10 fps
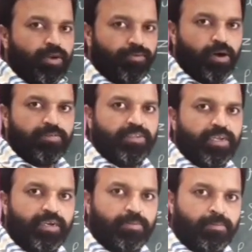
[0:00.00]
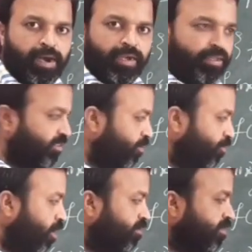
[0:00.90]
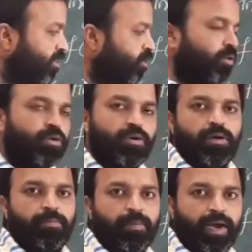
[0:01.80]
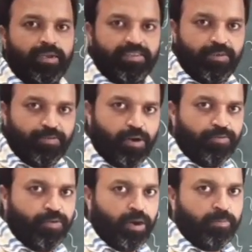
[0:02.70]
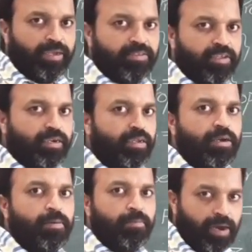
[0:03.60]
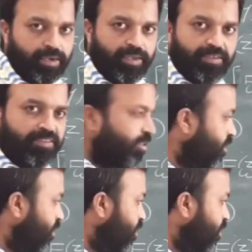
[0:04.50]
f of z minus f of 0 minus f of 1 by z minus